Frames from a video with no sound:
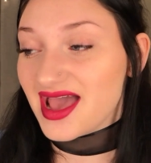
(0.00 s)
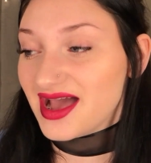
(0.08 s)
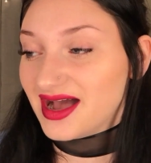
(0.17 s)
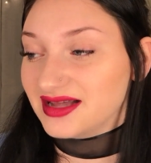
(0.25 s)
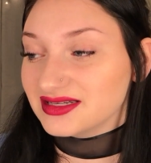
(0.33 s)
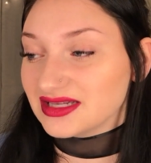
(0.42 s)

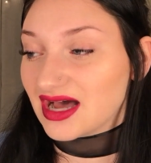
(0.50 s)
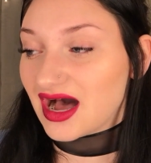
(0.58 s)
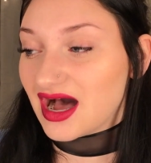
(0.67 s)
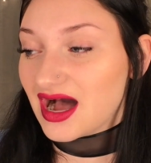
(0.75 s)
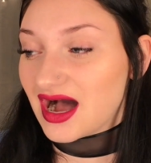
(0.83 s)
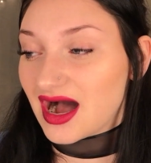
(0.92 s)
And
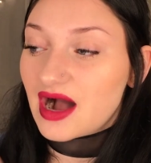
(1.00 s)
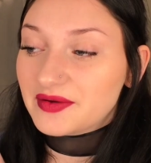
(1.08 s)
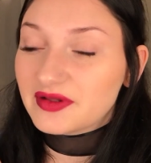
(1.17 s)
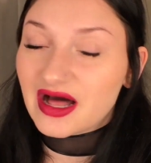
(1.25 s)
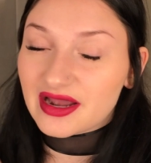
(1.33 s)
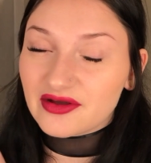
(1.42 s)

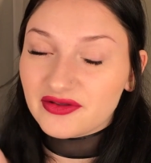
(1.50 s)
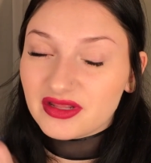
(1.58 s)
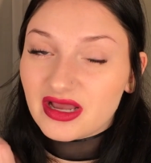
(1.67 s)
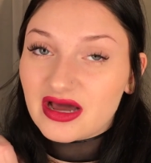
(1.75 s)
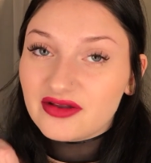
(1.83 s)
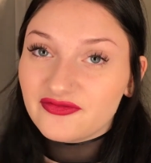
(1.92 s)
I'm glad
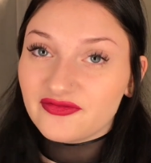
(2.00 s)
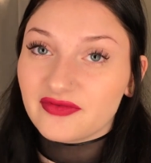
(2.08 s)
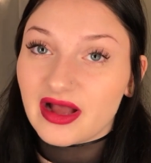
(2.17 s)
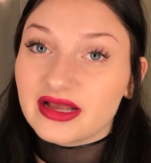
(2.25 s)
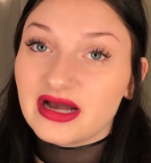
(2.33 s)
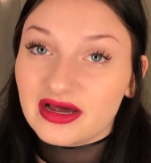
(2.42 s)

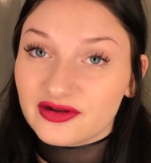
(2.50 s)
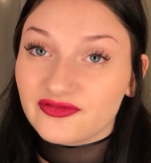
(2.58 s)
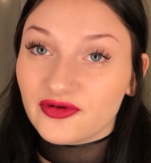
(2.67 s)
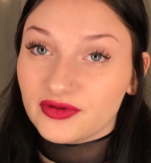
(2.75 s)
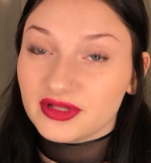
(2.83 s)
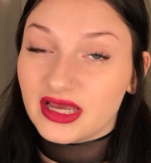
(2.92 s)
I got it
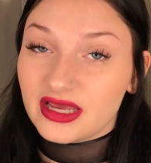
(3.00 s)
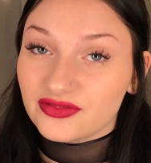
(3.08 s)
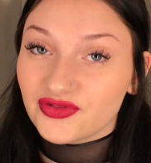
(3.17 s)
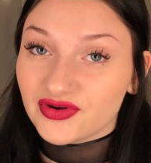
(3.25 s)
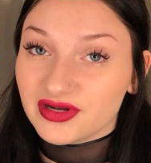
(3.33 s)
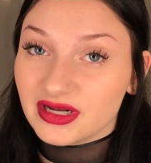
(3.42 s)
for only
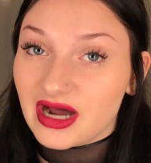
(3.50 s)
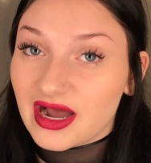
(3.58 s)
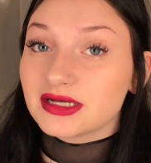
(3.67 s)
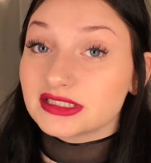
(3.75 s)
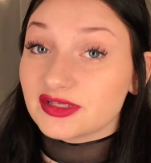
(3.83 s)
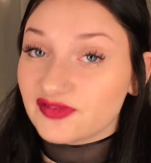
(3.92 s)
$8.39,
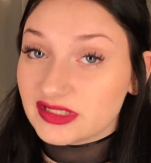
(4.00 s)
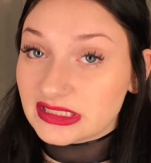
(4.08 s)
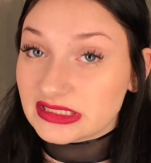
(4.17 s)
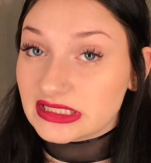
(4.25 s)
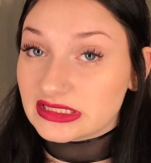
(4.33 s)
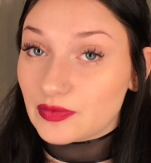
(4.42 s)
because if this
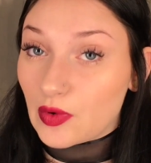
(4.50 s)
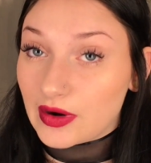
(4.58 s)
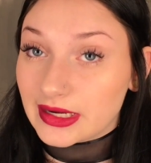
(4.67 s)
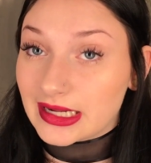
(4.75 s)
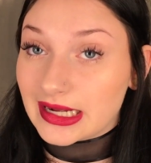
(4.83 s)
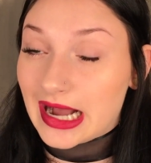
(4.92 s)
is
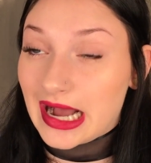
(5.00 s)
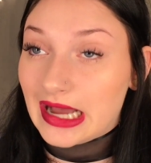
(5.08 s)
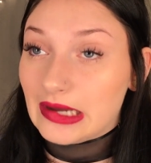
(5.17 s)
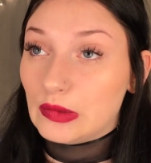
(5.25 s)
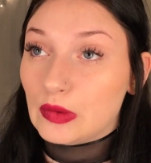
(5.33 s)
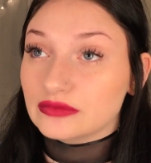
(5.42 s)
disappointing,
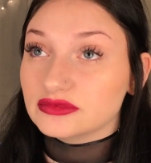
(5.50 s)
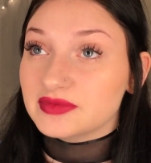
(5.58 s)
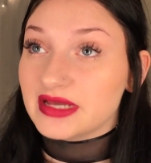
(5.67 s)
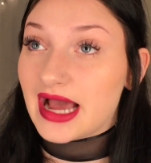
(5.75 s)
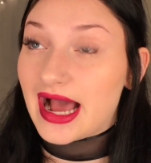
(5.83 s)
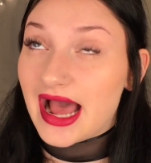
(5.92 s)
I won't
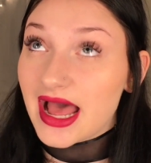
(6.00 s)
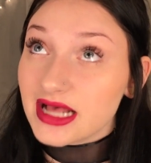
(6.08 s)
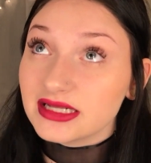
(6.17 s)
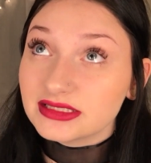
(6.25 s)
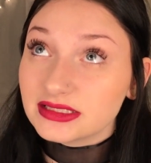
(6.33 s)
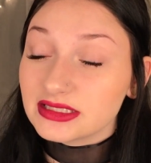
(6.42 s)
be
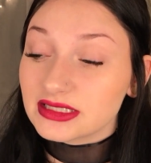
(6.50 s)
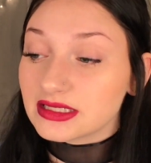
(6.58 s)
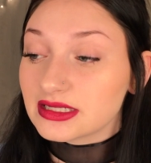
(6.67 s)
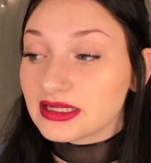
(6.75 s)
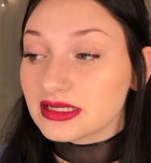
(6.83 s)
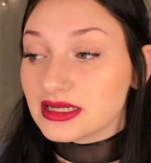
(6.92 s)
as
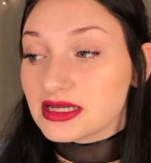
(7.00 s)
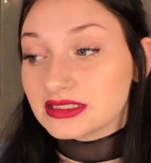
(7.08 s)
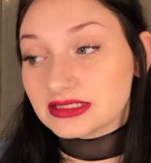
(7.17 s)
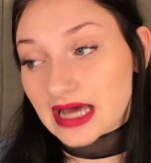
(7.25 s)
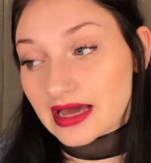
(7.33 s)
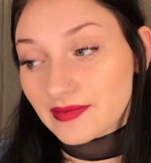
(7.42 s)

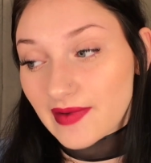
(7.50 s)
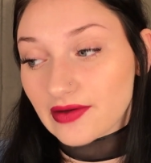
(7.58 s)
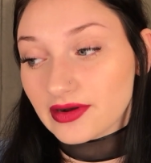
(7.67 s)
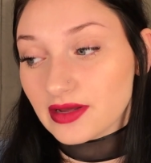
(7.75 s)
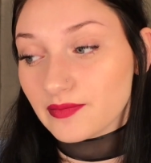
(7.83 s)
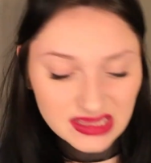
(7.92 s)
sad
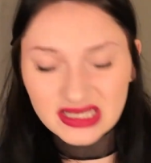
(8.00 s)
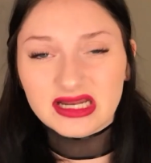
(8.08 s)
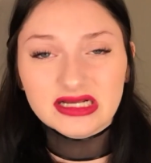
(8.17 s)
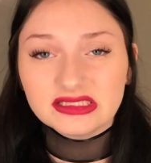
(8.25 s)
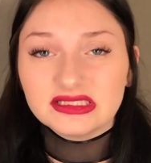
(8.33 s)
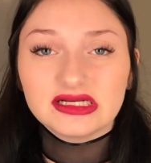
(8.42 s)
about it. The
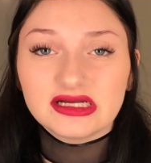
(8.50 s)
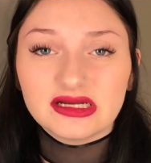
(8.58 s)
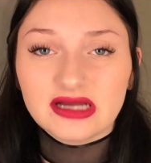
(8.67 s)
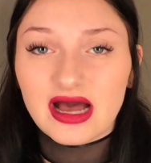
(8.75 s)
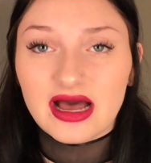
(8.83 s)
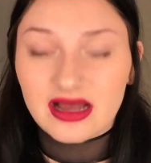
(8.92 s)
next thing
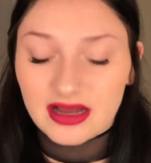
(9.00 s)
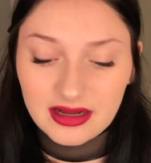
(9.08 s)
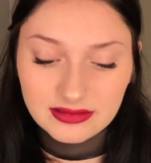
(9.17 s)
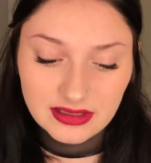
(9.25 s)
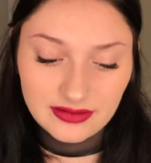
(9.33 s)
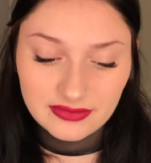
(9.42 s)
I got,
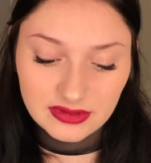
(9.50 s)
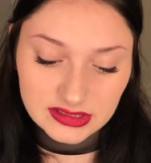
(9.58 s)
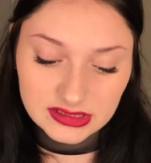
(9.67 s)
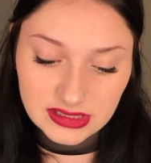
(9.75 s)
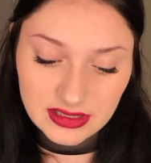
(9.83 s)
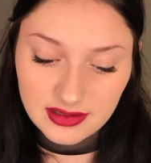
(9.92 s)
I'm not really
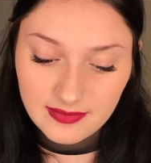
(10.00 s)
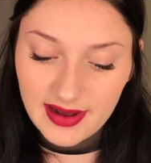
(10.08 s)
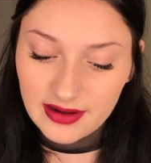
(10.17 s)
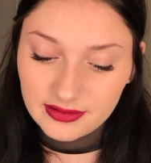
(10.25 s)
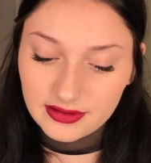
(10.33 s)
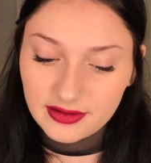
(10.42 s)
excited
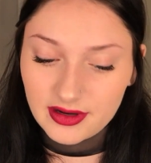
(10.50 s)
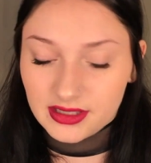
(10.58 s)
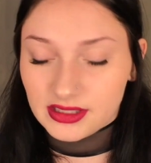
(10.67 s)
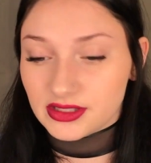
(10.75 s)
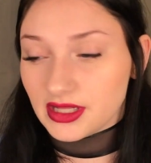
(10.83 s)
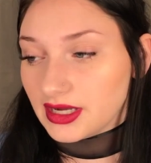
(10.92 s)
about it or
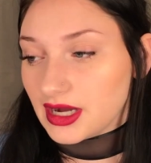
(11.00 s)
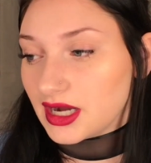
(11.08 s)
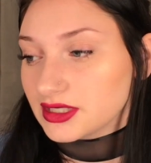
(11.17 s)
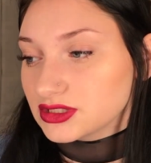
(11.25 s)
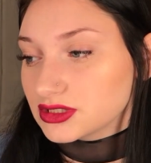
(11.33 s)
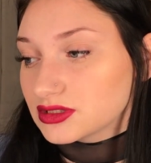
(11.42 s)
anything.
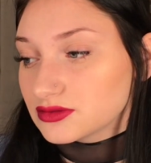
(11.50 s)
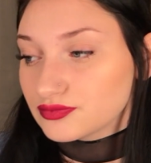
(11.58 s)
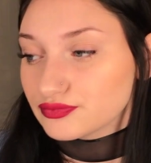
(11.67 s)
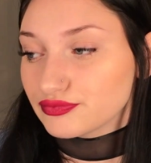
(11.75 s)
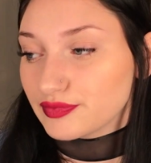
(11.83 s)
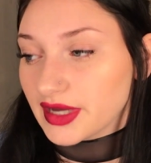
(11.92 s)
I just
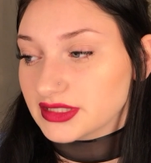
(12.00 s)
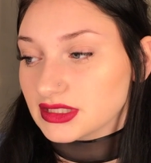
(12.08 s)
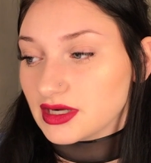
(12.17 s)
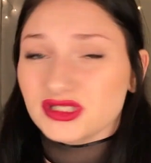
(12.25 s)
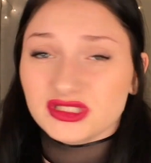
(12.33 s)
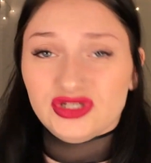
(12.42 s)
picked
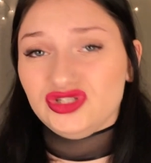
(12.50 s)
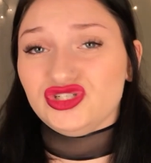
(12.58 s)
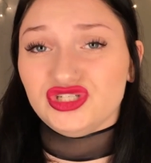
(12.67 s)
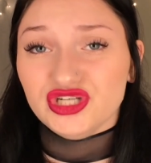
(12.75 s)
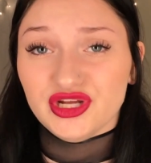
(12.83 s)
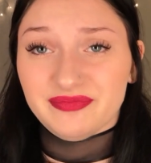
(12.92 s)
because
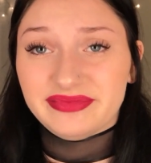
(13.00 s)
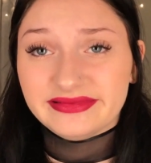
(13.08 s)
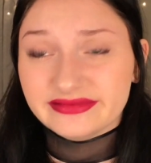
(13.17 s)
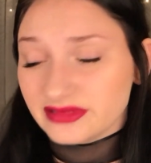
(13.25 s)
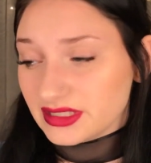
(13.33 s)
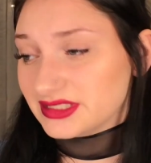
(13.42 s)
it's cheap.
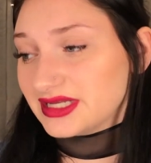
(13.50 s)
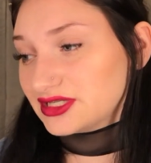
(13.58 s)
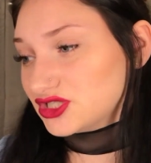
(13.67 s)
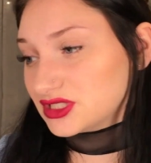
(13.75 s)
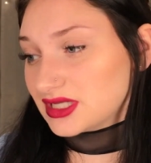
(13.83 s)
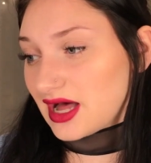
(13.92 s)
It's
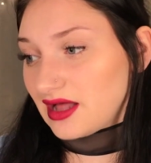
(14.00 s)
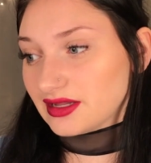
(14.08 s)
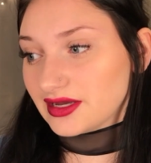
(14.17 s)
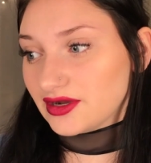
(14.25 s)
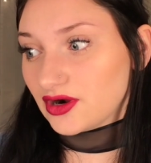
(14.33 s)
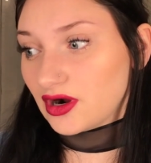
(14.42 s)
just the
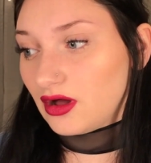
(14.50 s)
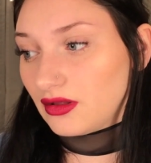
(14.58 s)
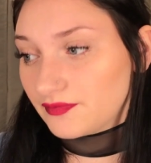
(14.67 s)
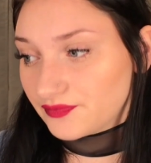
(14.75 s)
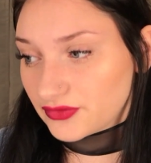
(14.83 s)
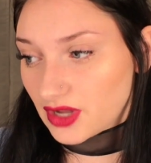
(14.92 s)
LA
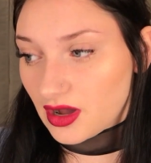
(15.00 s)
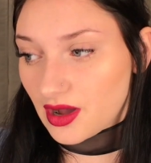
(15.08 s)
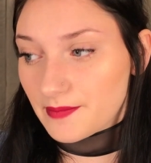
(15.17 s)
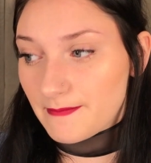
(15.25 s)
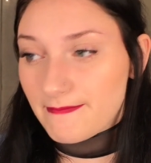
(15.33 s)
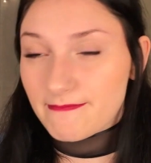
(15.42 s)
Girl
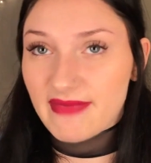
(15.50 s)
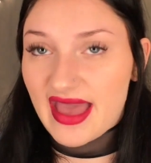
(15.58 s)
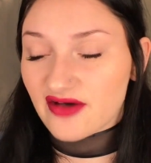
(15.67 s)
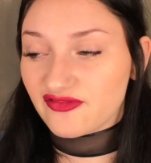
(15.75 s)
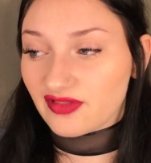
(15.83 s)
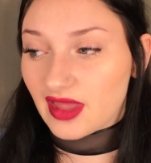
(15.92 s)

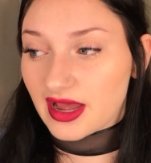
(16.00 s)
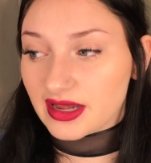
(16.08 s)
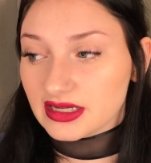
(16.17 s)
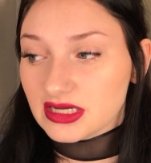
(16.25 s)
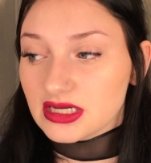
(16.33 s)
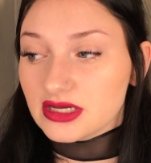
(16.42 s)
matte
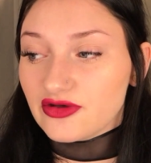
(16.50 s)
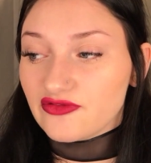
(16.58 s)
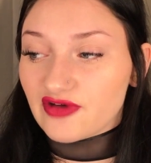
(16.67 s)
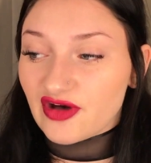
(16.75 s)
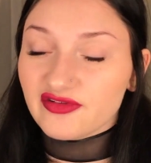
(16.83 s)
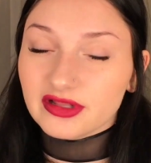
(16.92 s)
flat
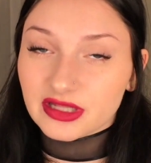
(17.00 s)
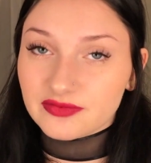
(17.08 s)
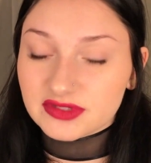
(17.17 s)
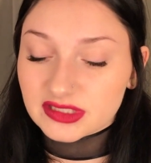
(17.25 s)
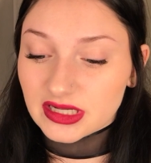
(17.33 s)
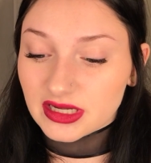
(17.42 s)
velvet
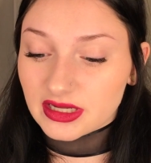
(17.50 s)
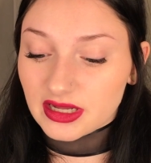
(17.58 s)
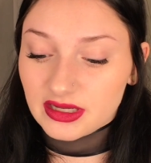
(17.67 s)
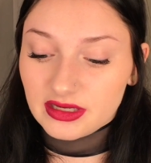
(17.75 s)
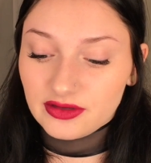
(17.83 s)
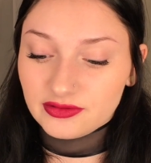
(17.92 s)
lipstick,
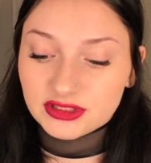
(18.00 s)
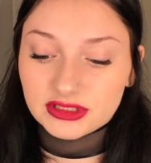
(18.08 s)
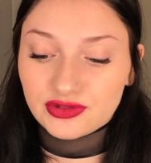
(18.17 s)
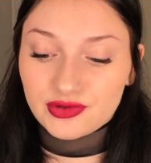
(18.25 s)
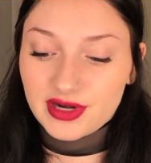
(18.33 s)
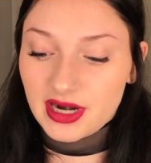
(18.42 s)
and it
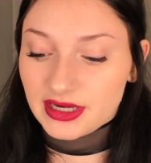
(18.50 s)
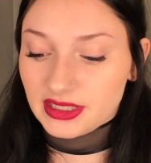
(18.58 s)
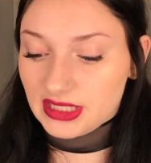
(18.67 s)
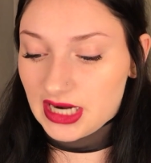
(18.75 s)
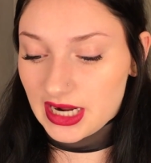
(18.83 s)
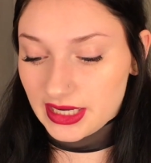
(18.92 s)
was
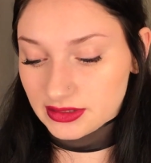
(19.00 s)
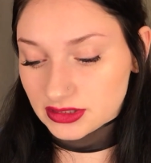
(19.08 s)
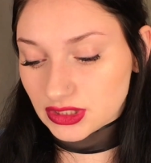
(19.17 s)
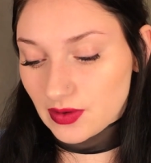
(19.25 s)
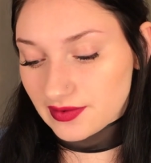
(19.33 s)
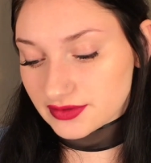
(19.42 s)
$3.99,
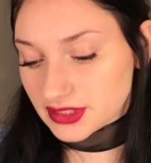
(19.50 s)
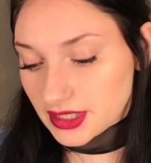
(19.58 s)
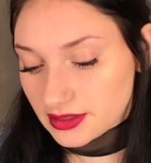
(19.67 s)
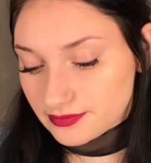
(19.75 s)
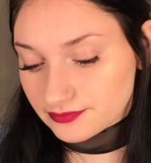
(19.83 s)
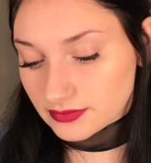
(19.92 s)
so I was
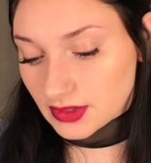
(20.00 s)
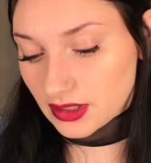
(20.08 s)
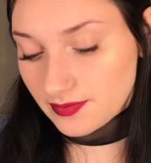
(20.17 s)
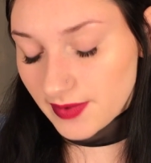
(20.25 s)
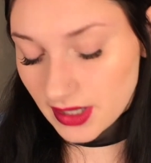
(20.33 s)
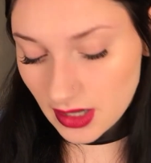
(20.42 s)
like,
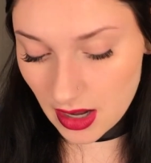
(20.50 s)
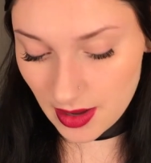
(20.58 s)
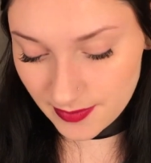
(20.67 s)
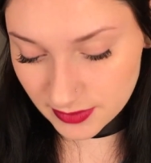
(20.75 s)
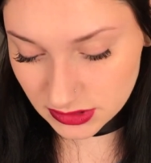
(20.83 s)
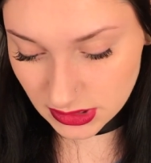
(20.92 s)
I'll pick it
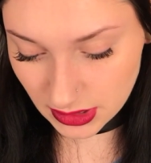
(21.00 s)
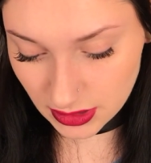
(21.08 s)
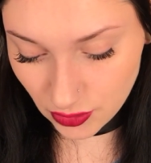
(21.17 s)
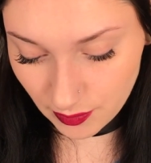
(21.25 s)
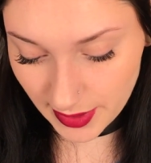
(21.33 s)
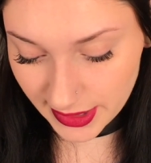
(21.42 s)
up. It's a
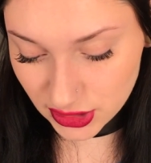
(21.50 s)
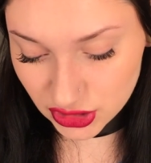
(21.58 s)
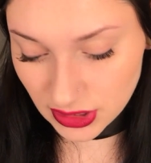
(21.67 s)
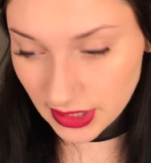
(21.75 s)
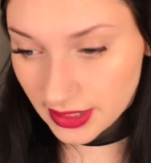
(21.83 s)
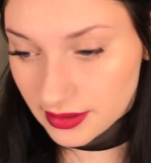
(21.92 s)
cute pink
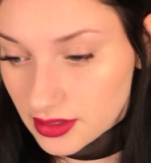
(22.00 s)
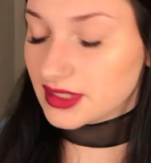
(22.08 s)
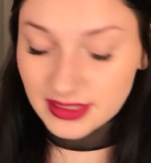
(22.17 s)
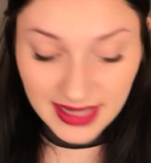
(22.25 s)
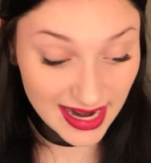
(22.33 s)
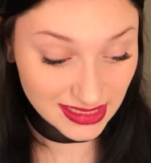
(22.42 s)
shade.
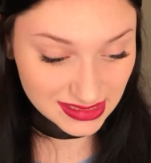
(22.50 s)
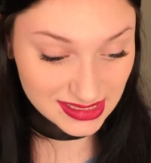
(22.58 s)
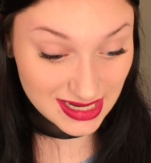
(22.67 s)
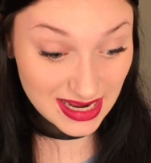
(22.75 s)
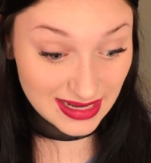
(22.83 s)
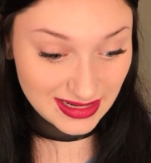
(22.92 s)
The next
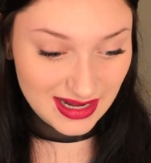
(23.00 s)
thing I